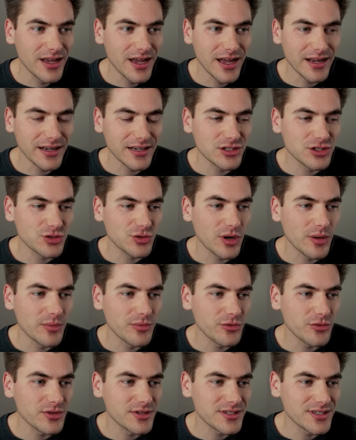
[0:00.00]
I can scrub
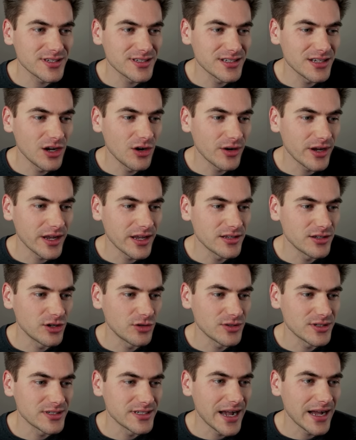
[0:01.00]
through this to see, okay, you know,
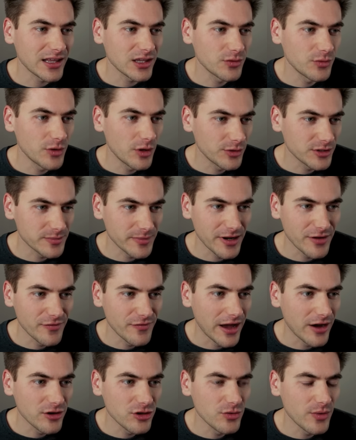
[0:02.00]
exactly what was my
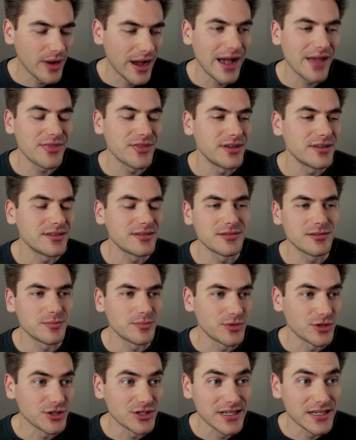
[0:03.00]
value at this
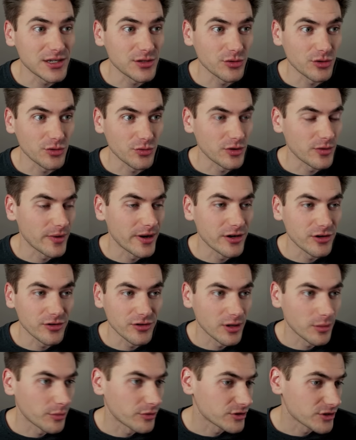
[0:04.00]
particular re-render
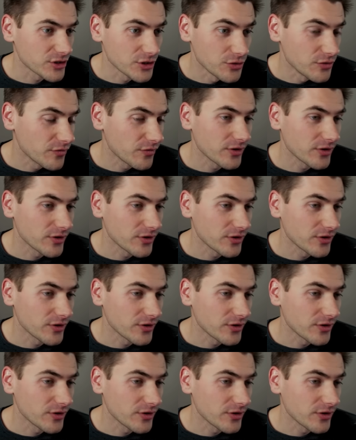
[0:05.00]
number 2,